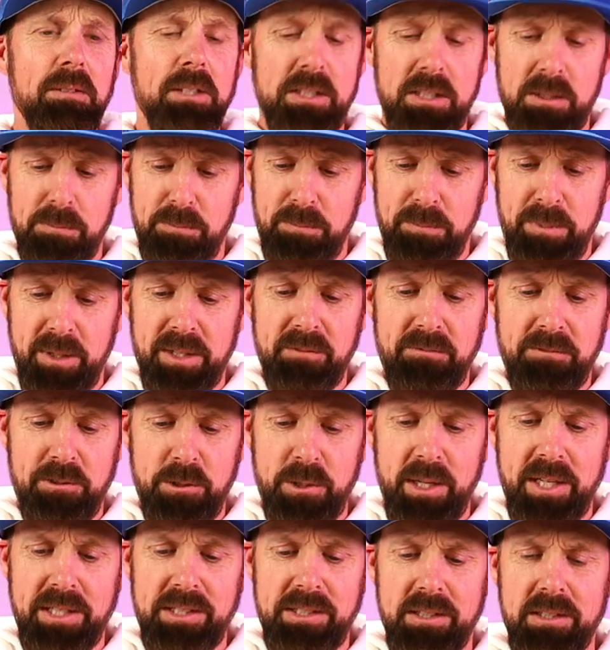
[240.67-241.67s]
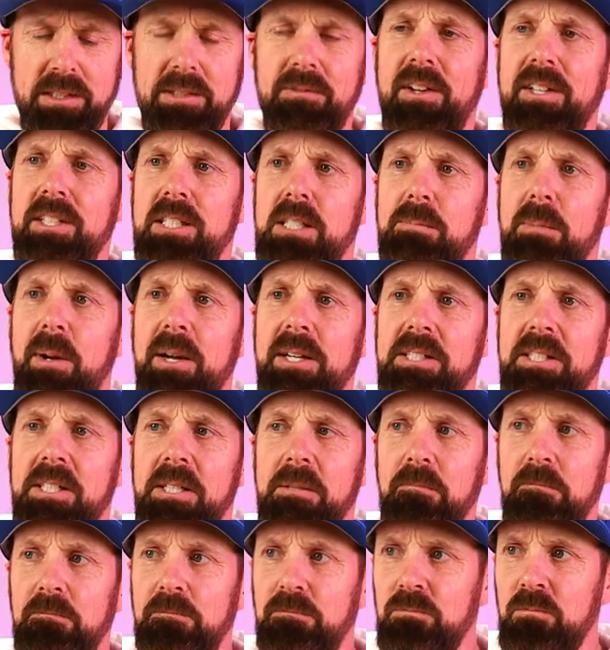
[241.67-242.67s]
It's been a few days since I've had the
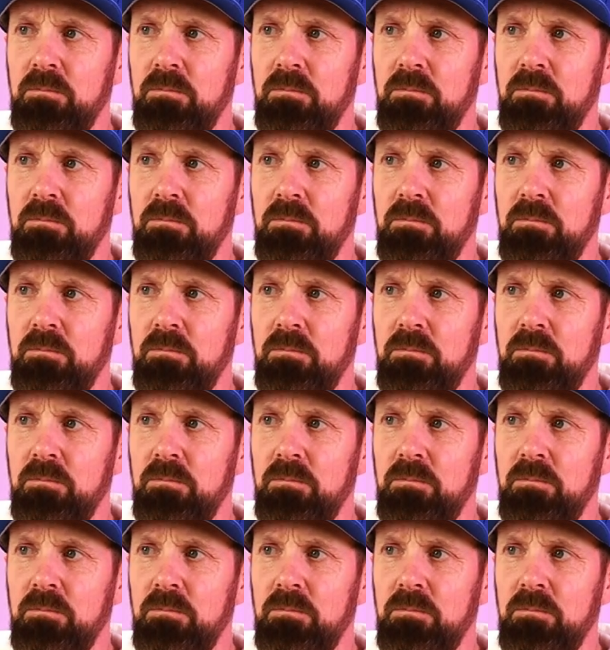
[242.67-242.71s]
spicy.